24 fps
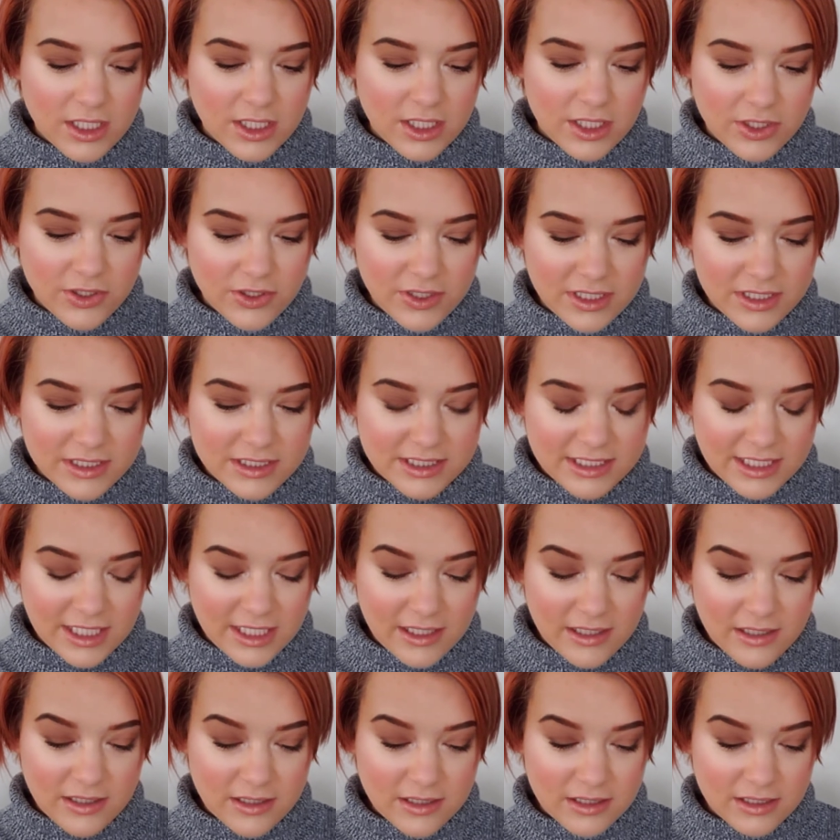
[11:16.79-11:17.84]
You can
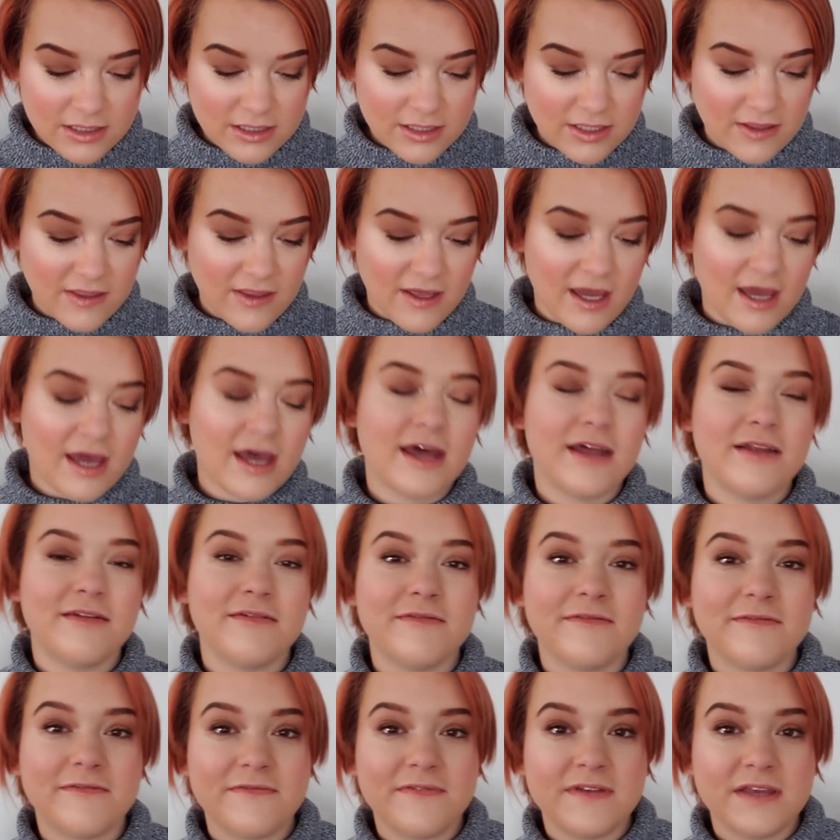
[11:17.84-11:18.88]
tell that
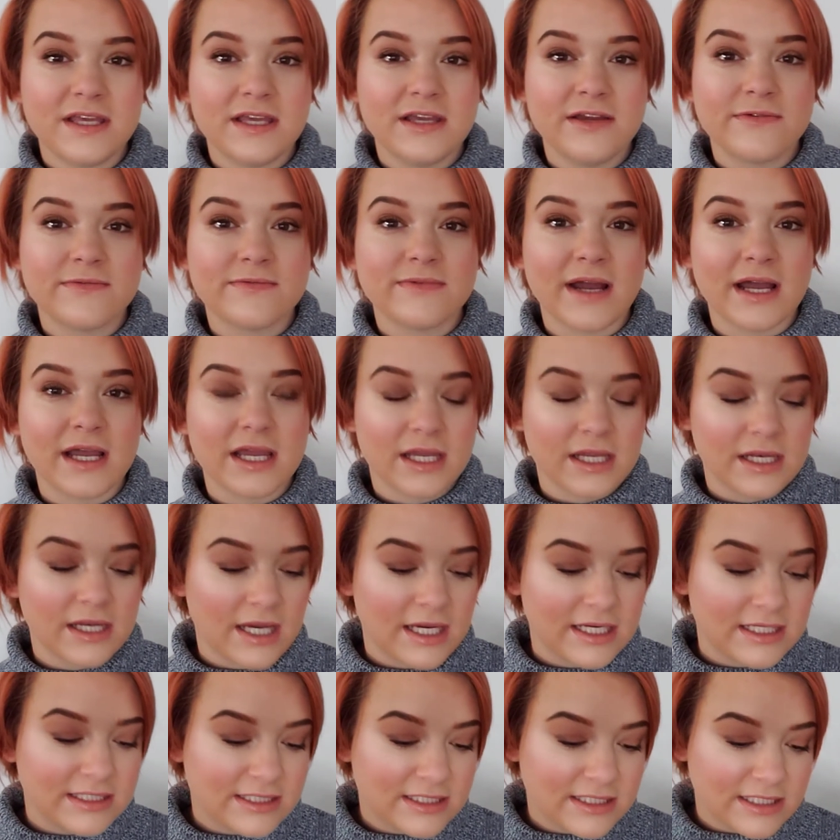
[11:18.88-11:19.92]
V
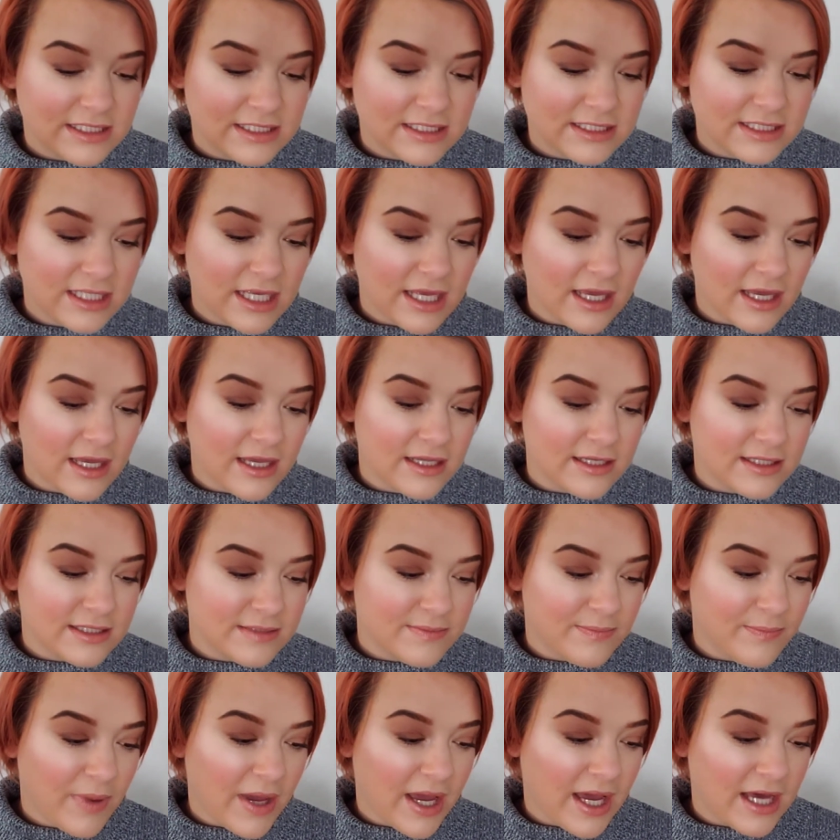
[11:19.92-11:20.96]
recognizes and
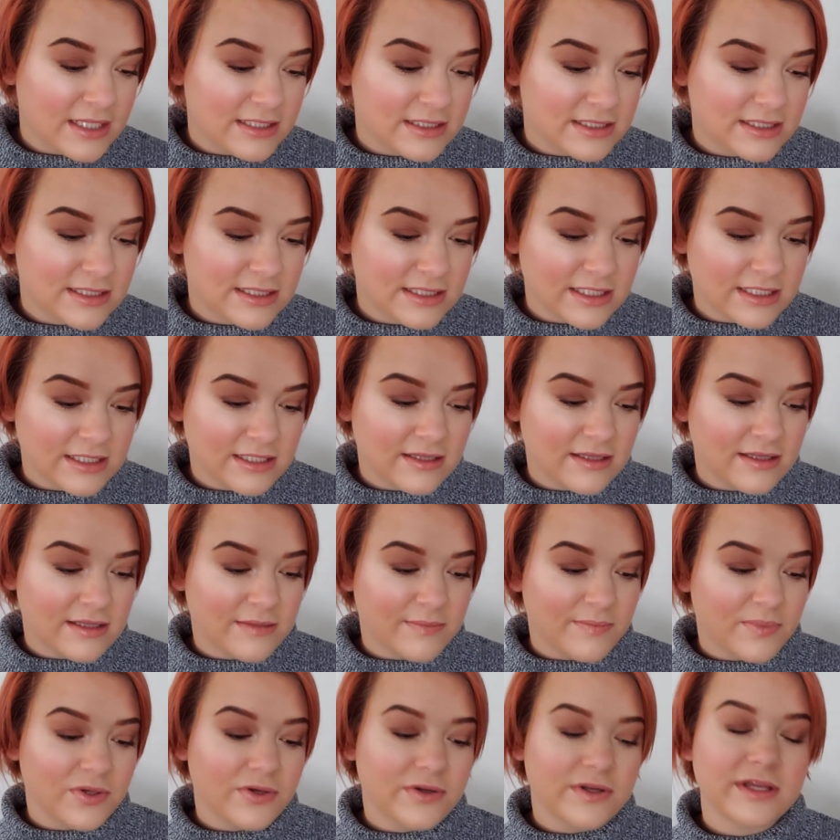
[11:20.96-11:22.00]
basks in the
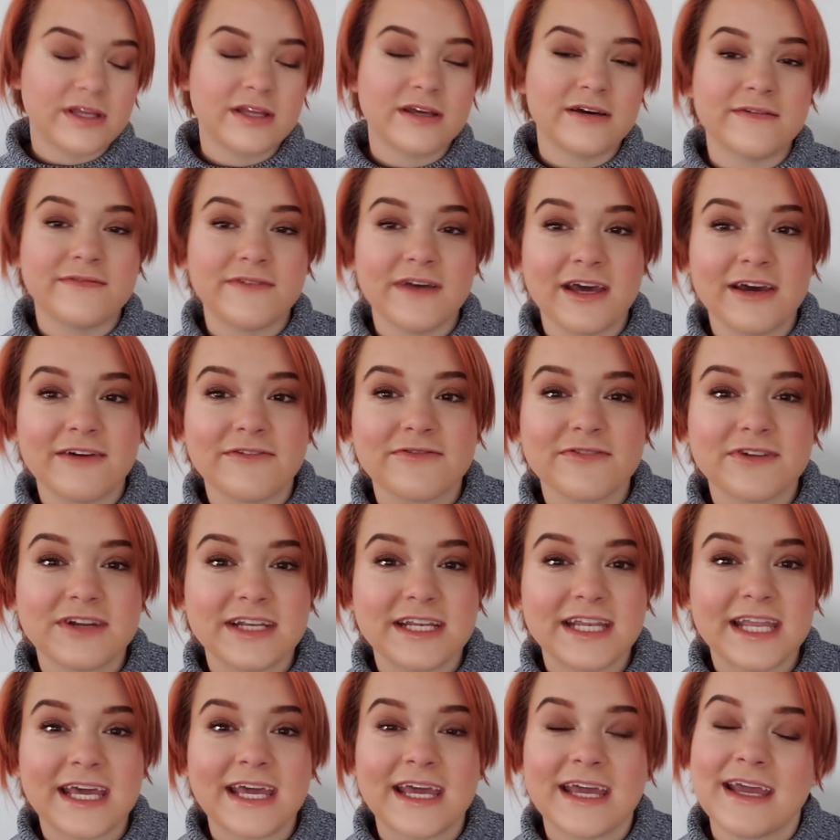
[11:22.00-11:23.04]
beauty of
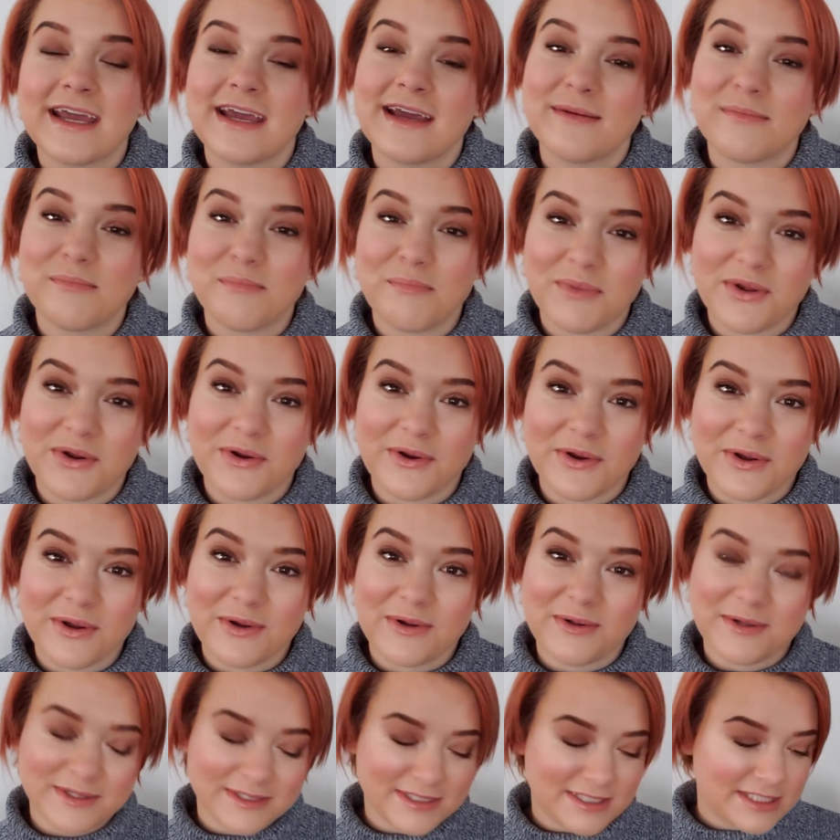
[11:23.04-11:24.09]
everyday
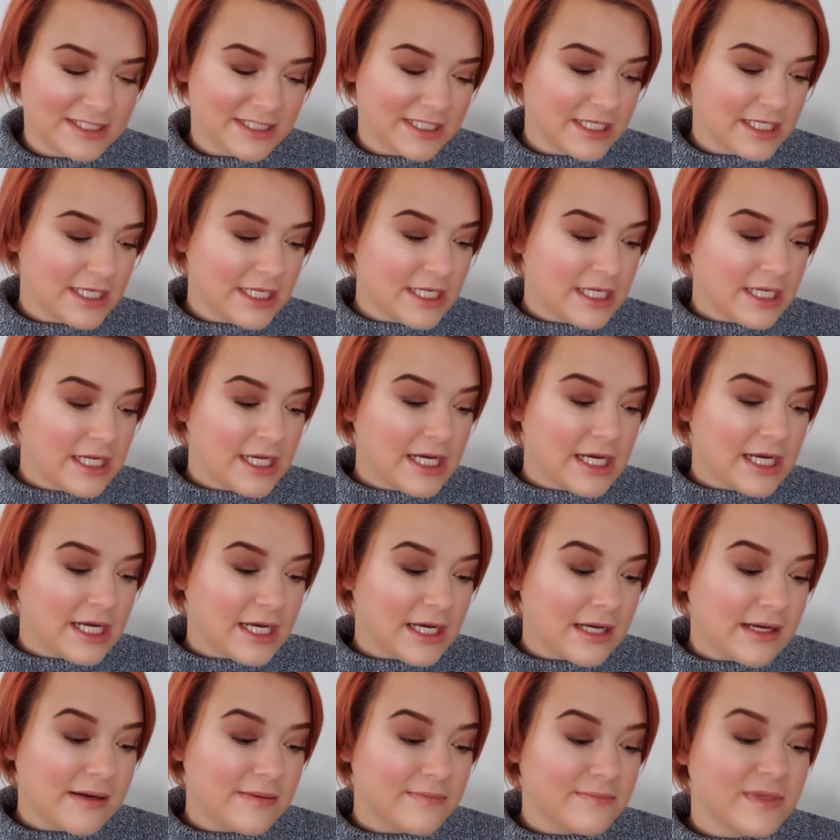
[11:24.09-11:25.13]
miracles.
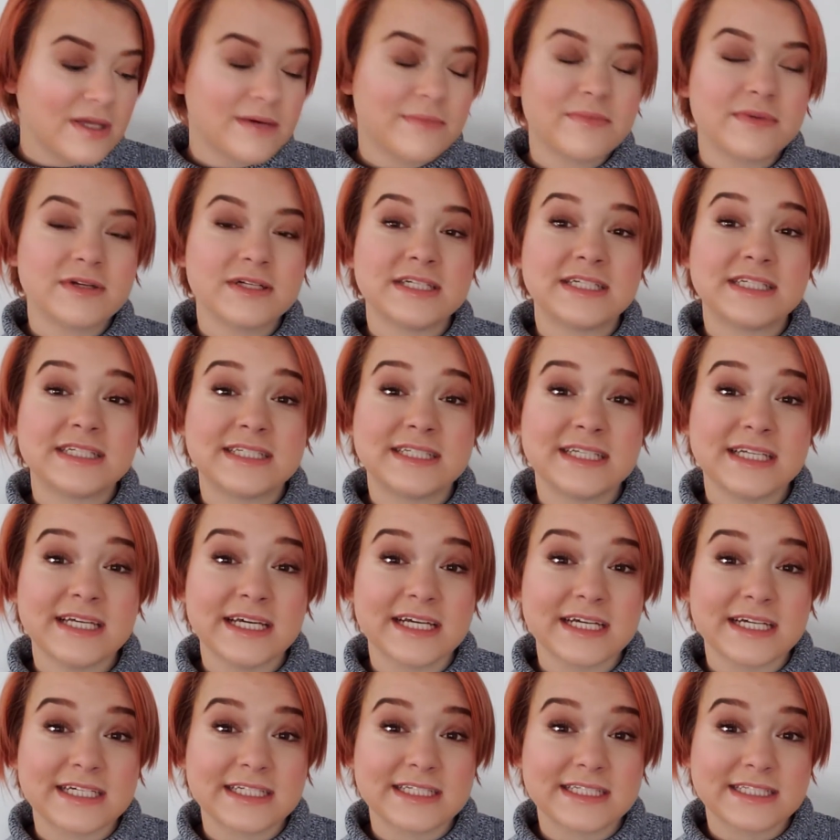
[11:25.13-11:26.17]
Number
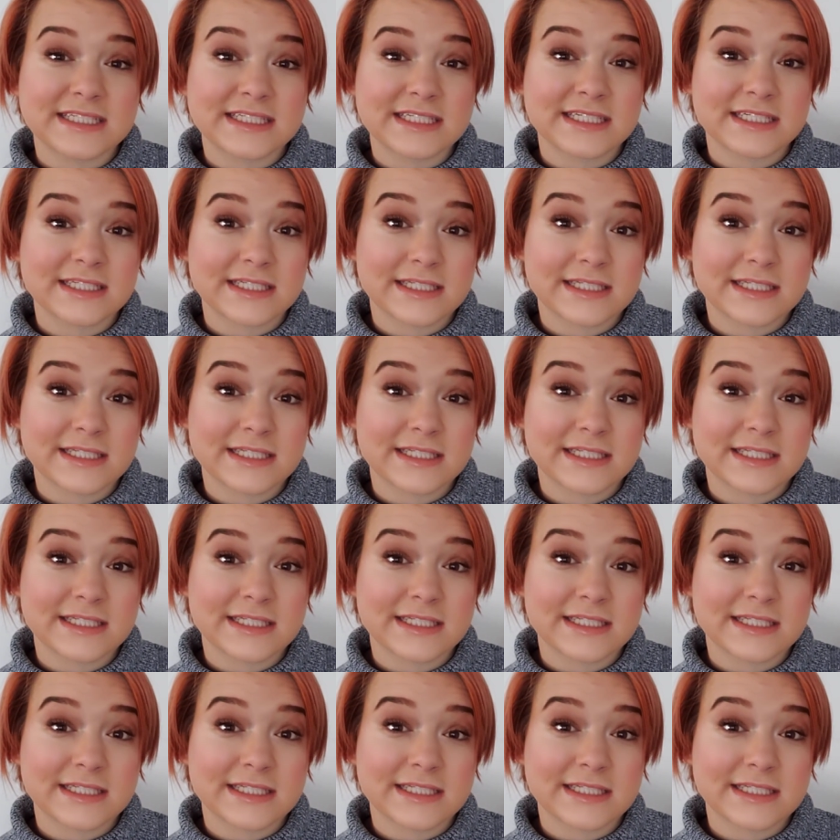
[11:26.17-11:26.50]
6